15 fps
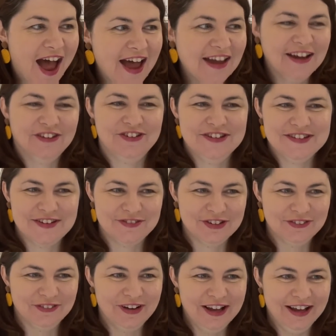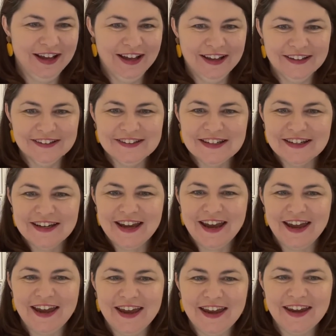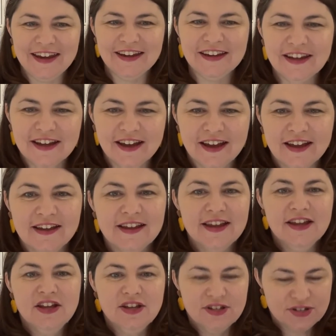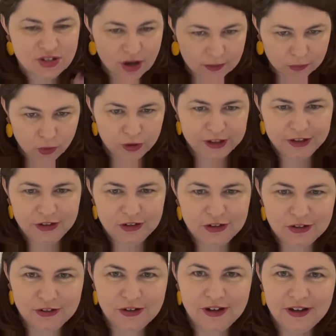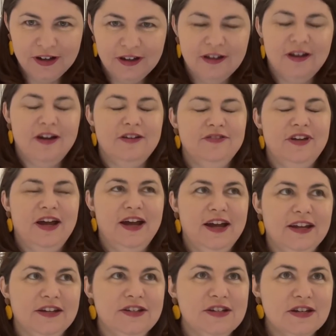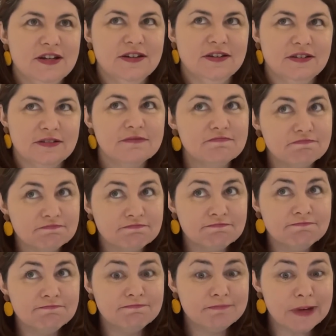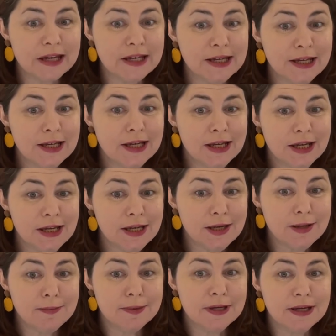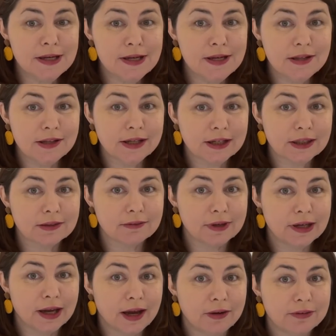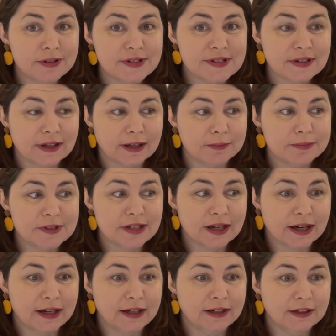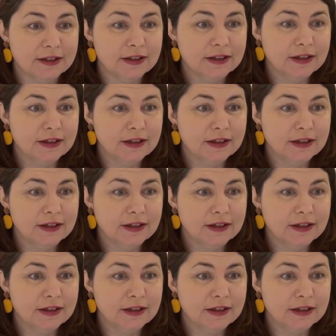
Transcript: How is everyone today? So I'm warning you, I've had maybe like 3 hours sleep today.